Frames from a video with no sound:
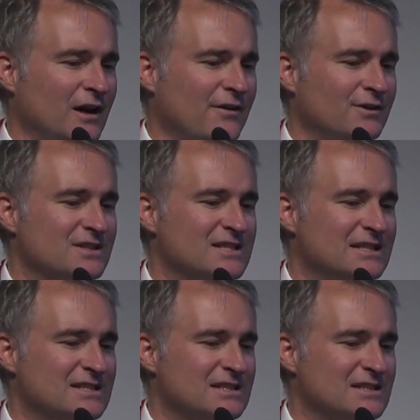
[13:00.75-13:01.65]
other
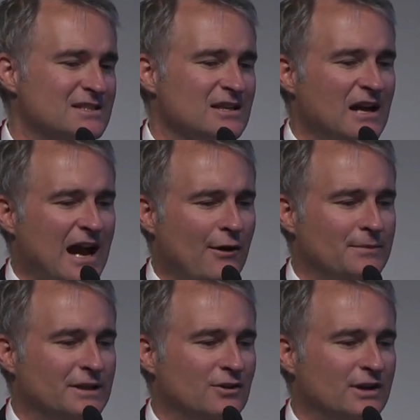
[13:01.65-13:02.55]
diseases, I
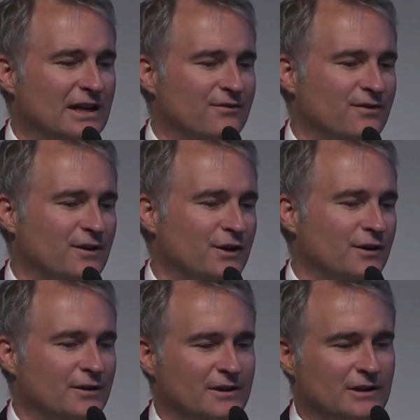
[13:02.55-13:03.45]
would be looking
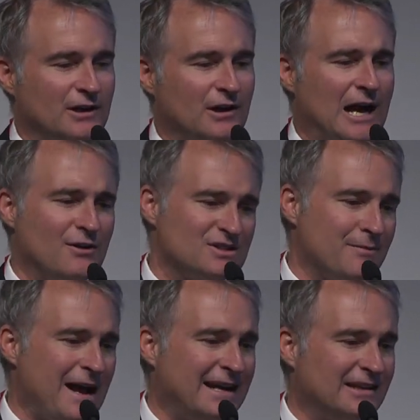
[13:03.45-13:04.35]
for, you know, how's the
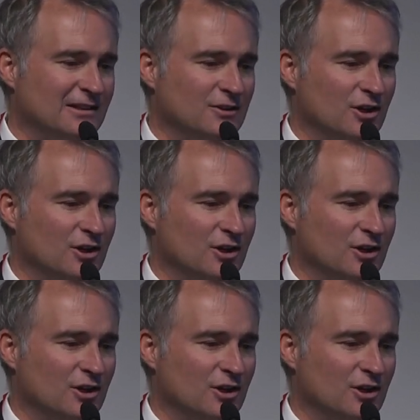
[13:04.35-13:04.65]
macula